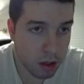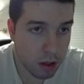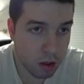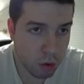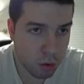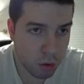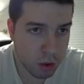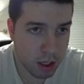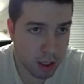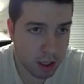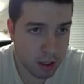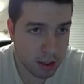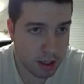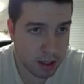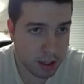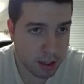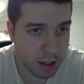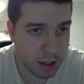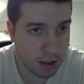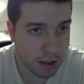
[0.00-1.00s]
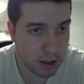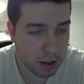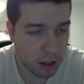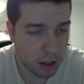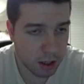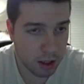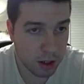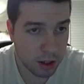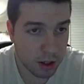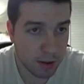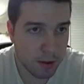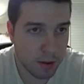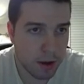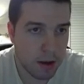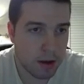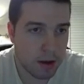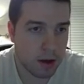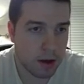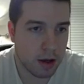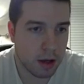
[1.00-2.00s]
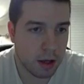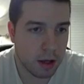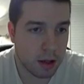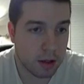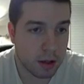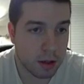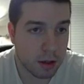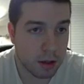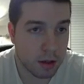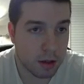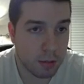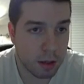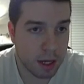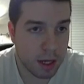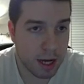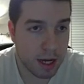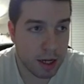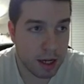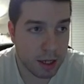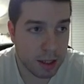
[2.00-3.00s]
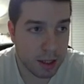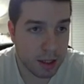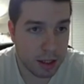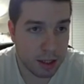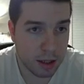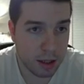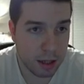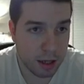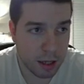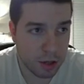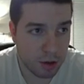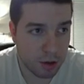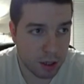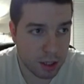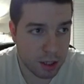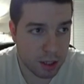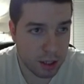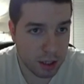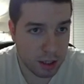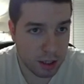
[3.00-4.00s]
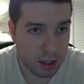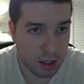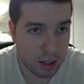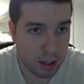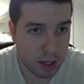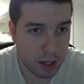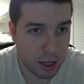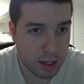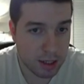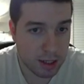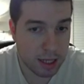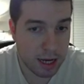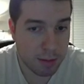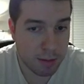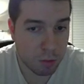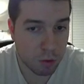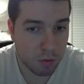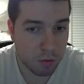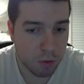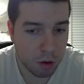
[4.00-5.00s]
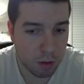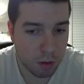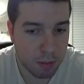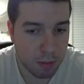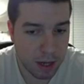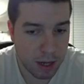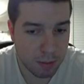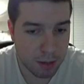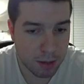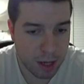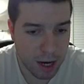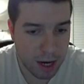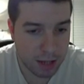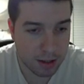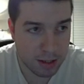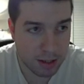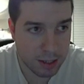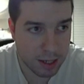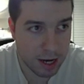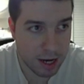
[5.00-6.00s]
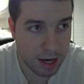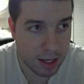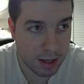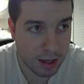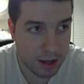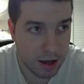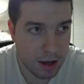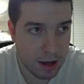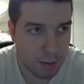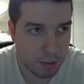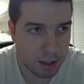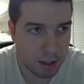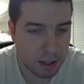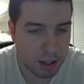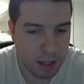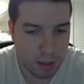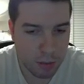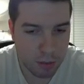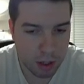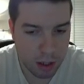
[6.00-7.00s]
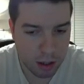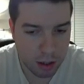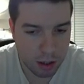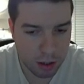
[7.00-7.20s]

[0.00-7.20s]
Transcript: kills here in banana. Still, as you can see, still has time to fall back behind the site, but something,